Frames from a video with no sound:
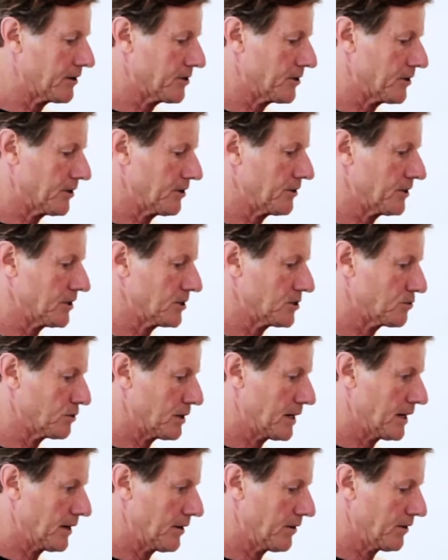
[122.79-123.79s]
turn this
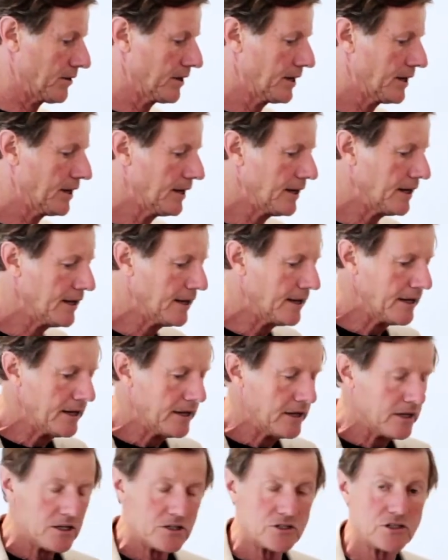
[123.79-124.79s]
round.
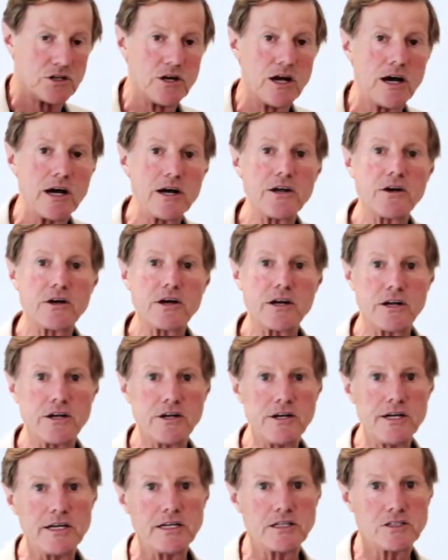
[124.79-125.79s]
So now you're going to
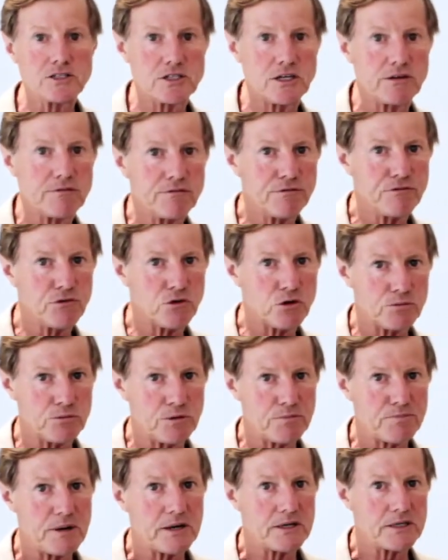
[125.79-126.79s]
need some form
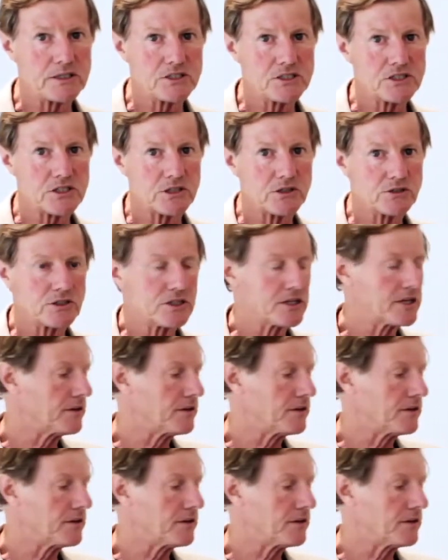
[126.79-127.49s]
of peristaltic